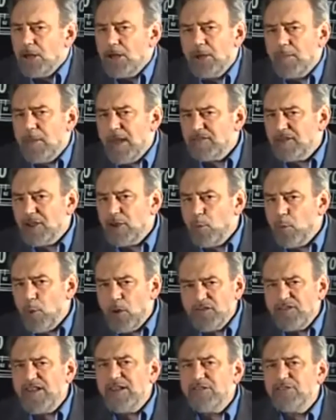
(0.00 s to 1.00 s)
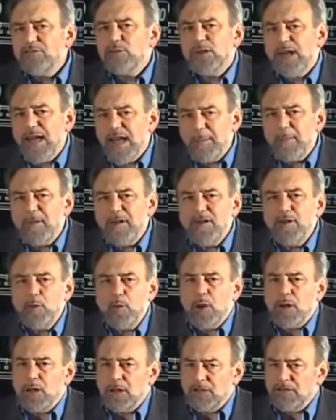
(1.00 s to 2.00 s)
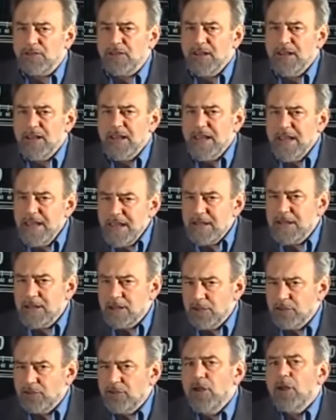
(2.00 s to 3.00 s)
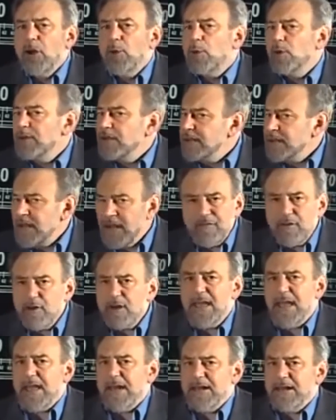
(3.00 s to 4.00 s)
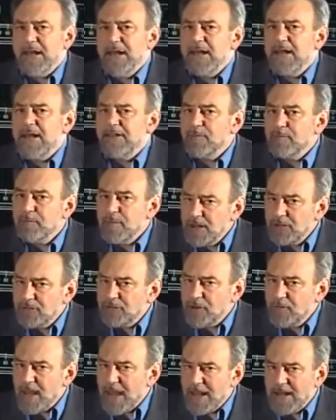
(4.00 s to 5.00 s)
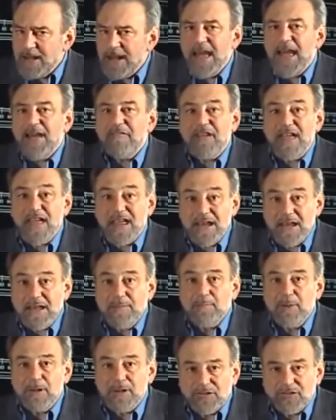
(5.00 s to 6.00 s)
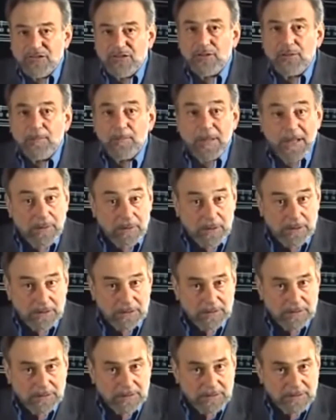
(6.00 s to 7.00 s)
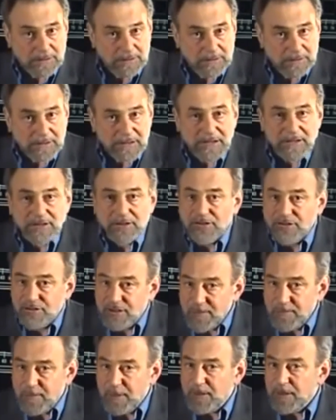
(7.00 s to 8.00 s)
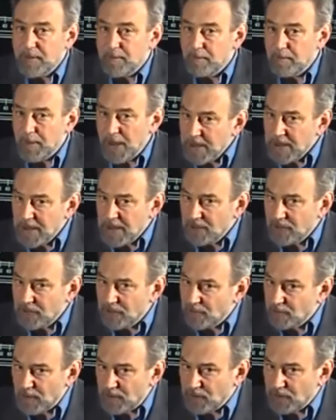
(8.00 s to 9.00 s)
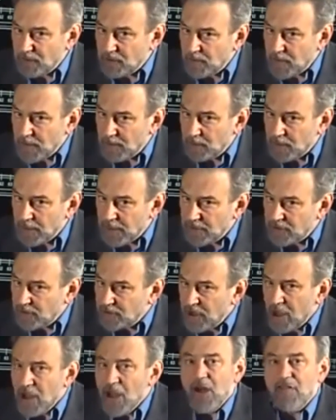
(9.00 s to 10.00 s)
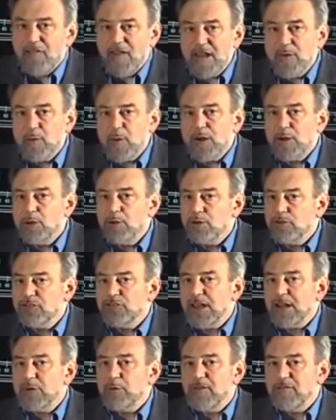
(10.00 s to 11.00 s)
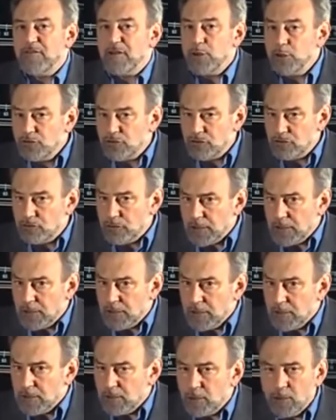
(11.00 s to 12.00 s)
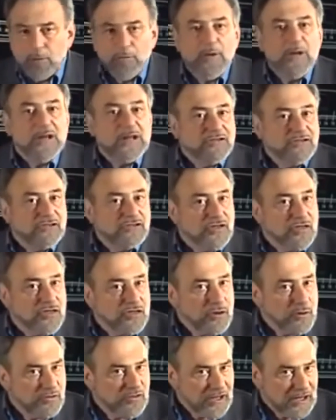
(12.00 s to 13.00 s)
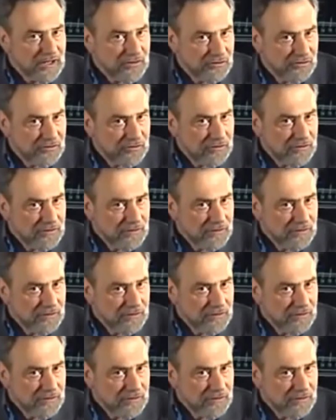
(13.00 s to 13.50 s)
No matter what else would happen in the world, England would never again let a military man have any political power. And a deep and abiding suspicion had been created of anyone who looks like a revolutionary or a religious enthusiast.